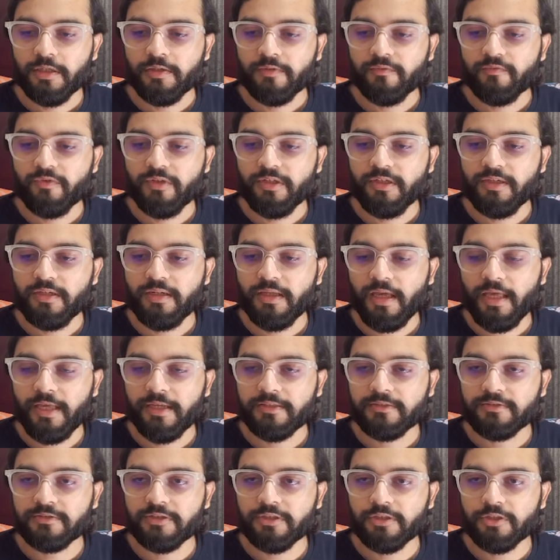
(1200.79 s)
will
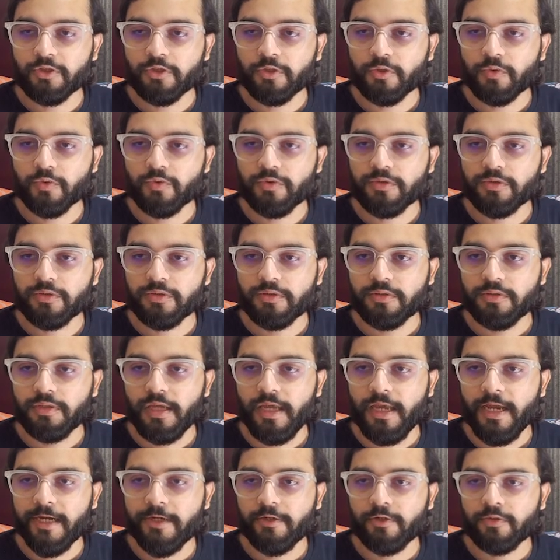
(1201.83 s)
execute
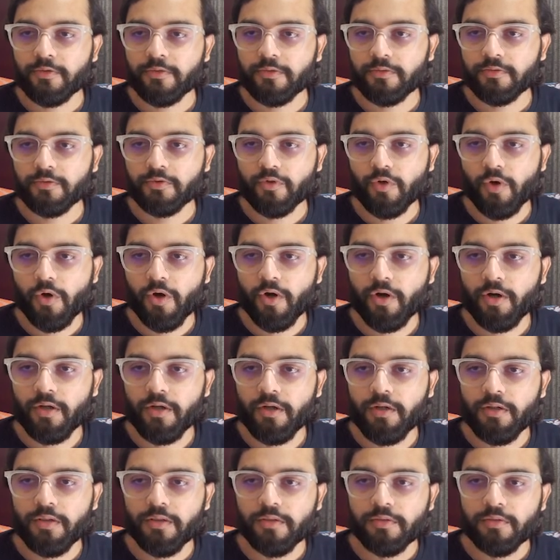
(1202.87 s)
and
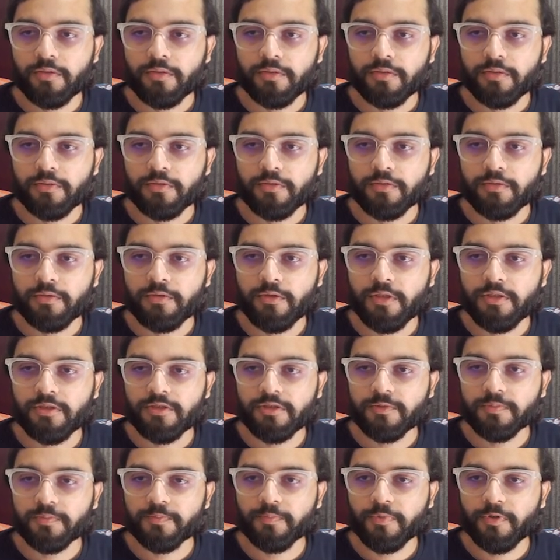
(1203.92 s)
call this
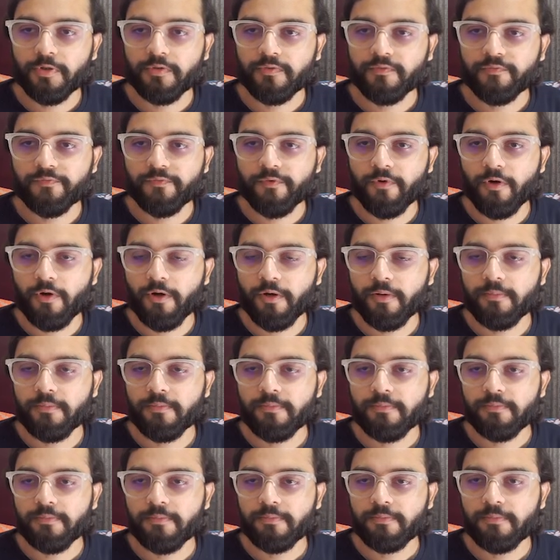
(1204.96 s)

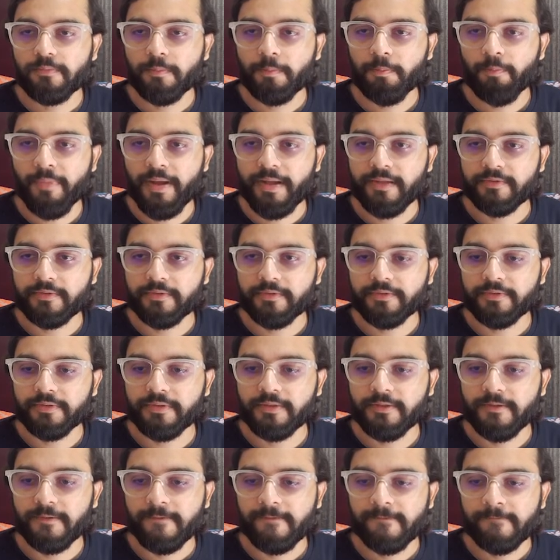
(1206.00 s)
perform method.
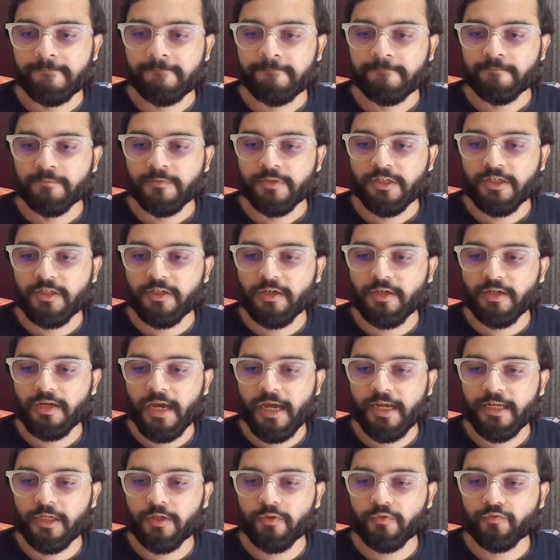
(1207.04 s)
Here I
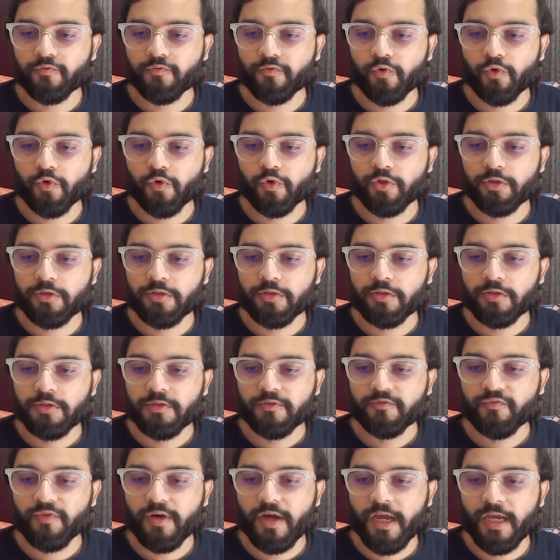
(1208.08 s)
have 4,
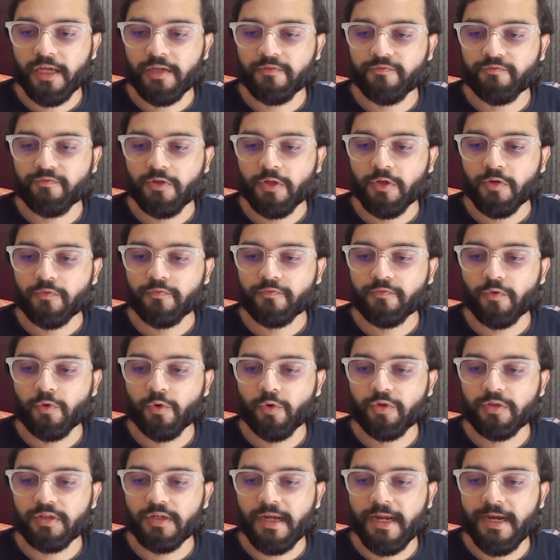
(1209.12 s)
5,
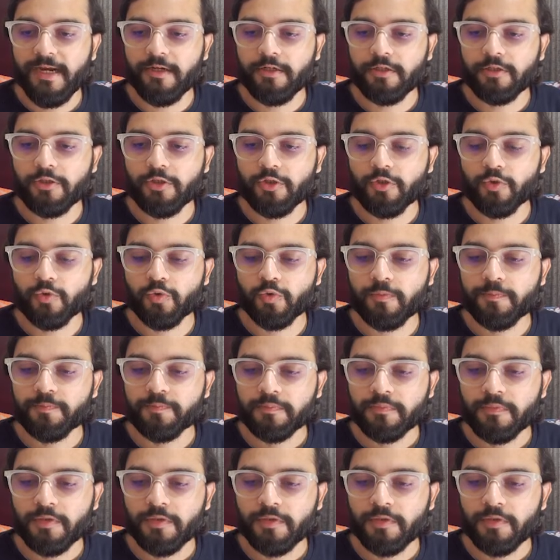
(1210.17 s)
4 and q.